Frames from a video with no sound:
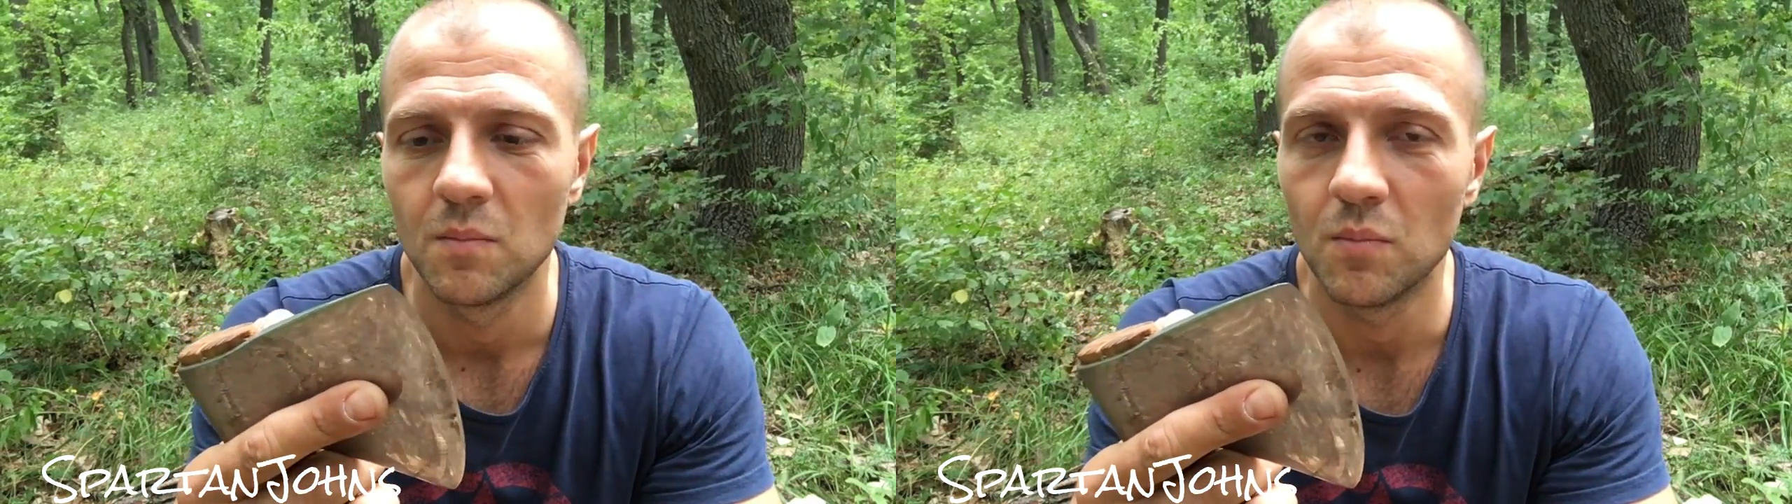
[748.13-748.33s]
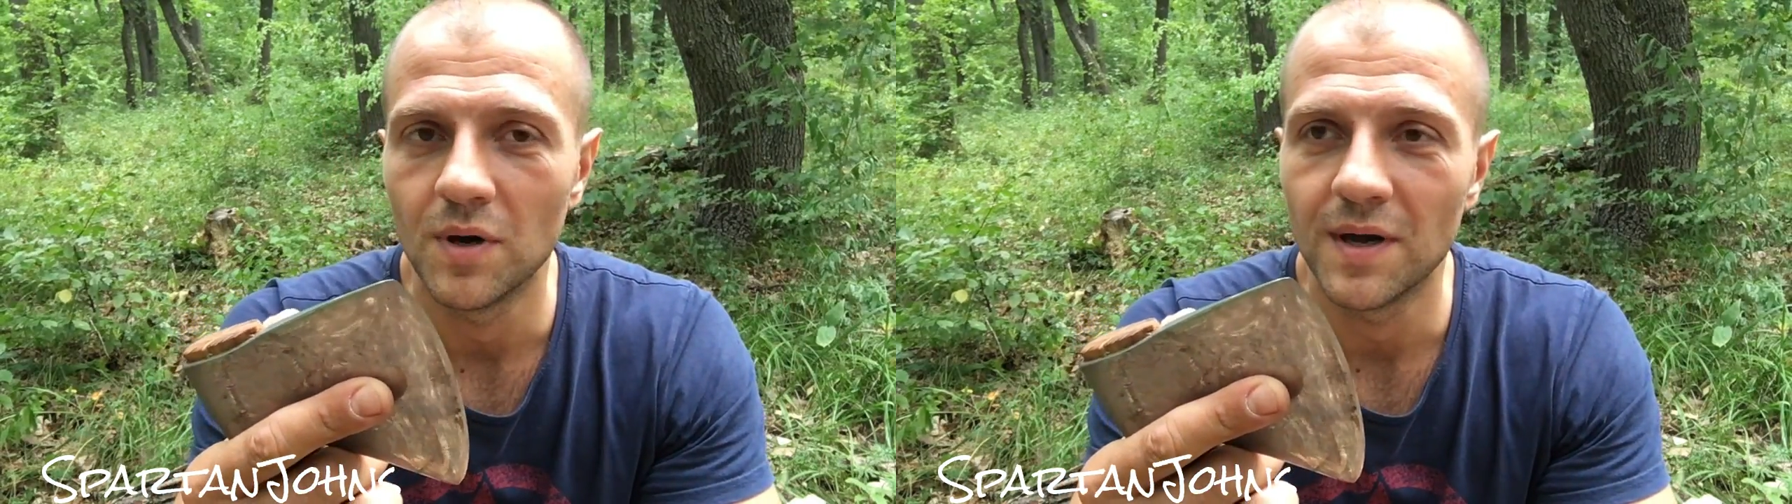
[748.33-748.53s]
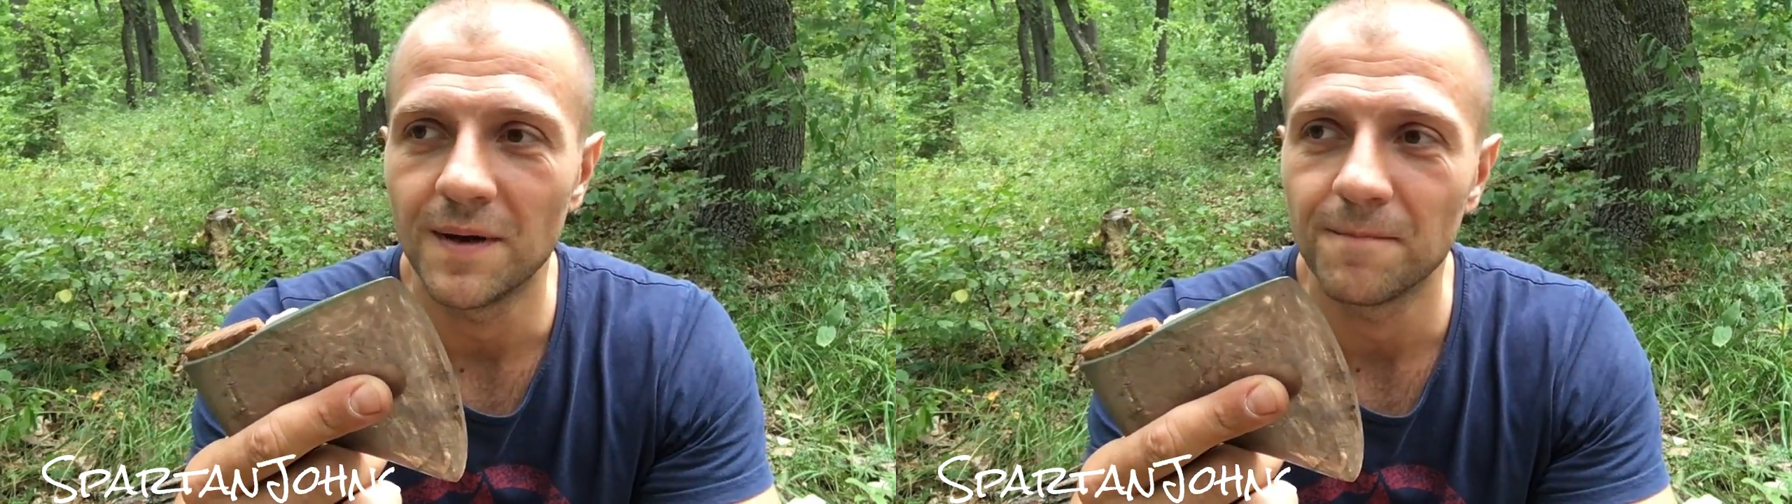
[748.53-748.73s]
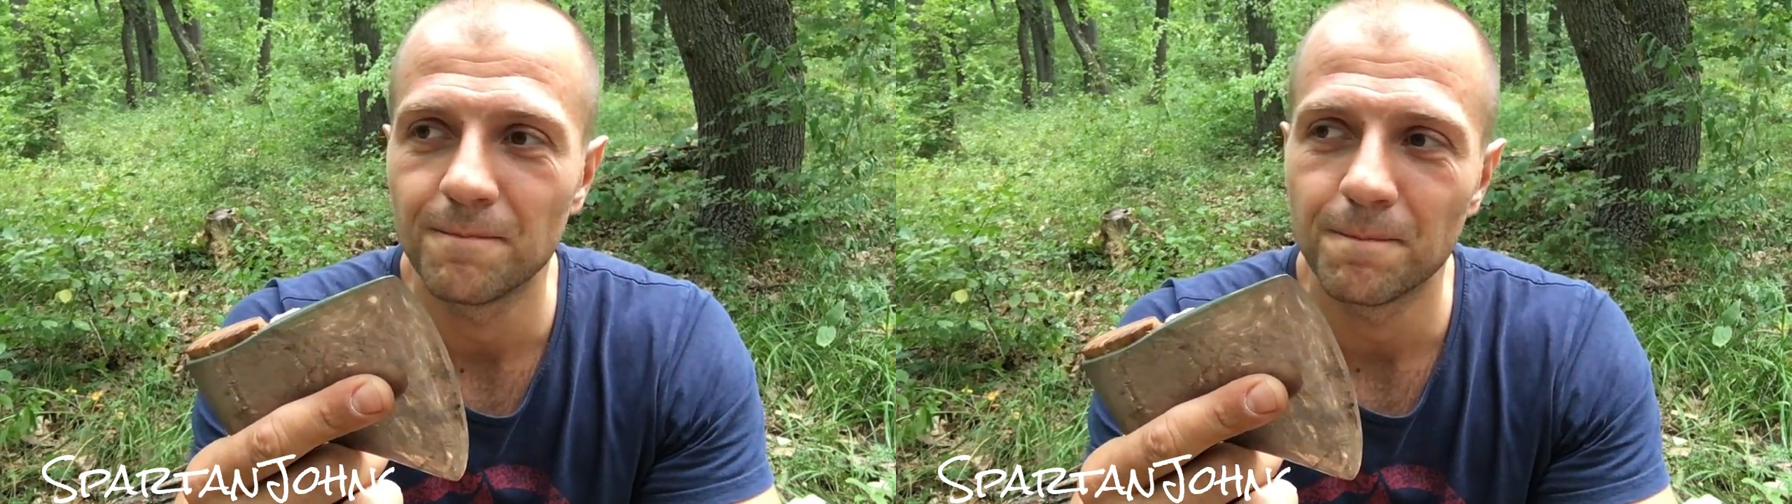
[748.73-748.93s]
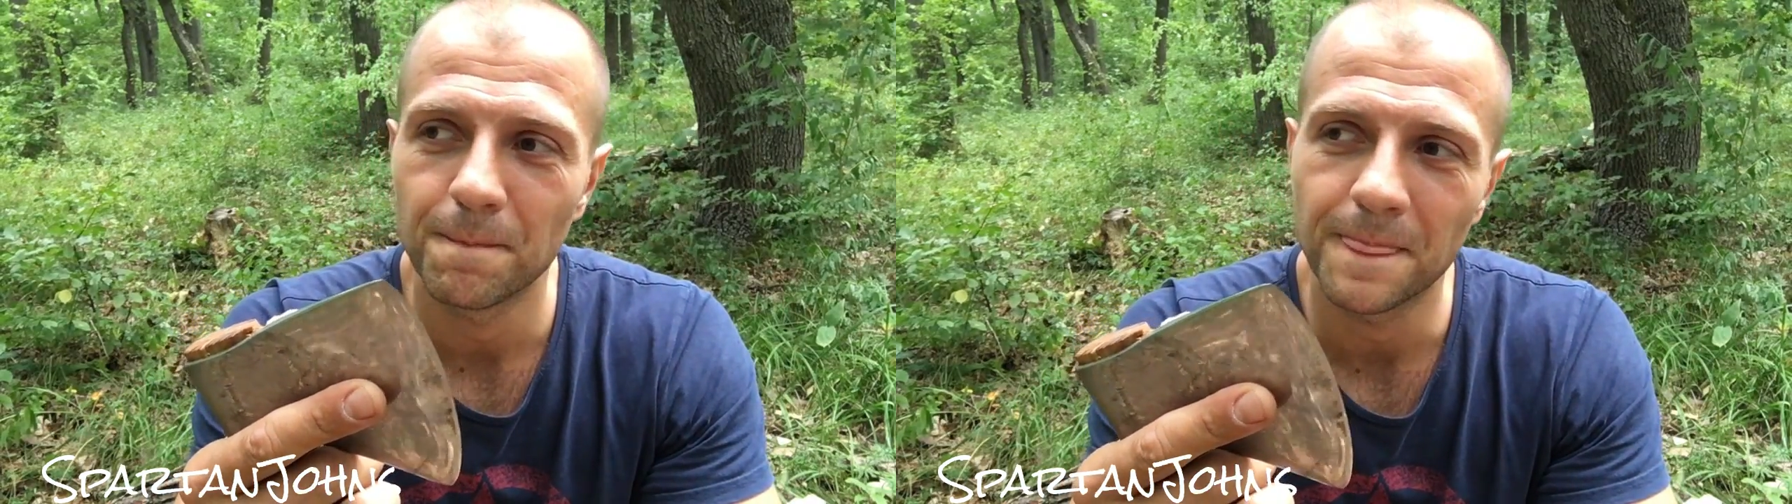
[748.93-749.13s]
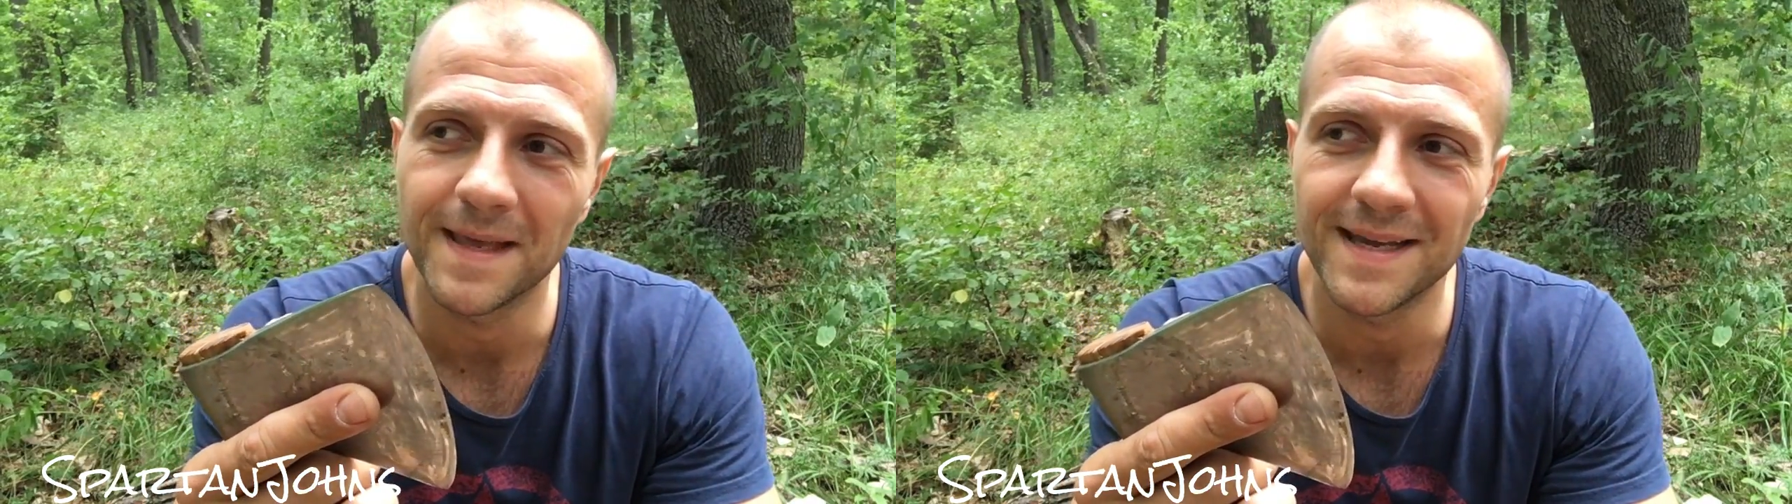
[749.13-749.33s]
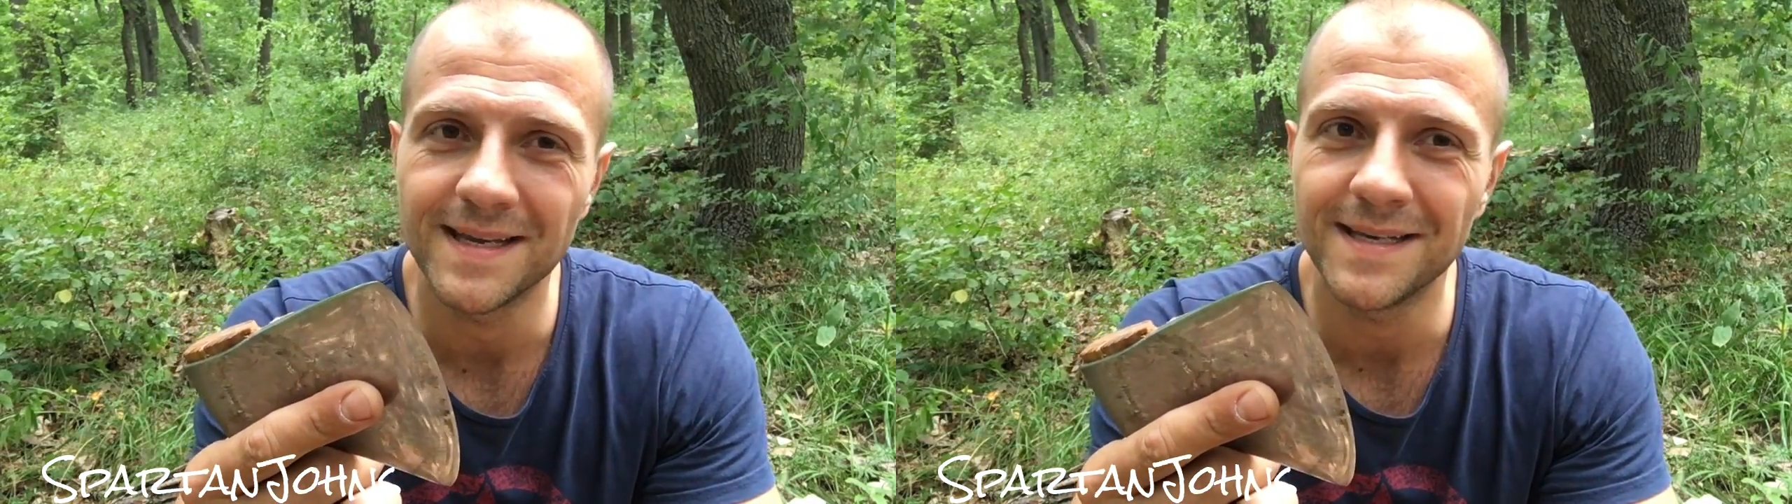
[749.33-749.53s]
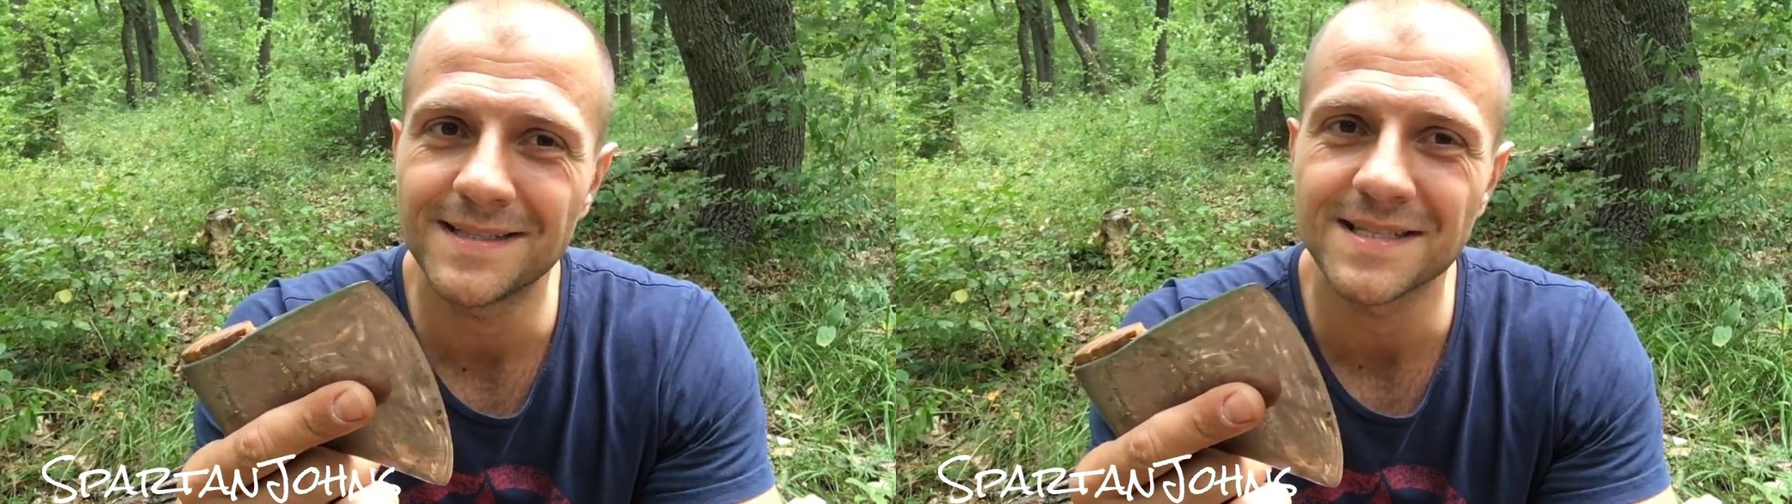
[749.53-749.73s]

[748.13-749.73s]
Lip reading: but it's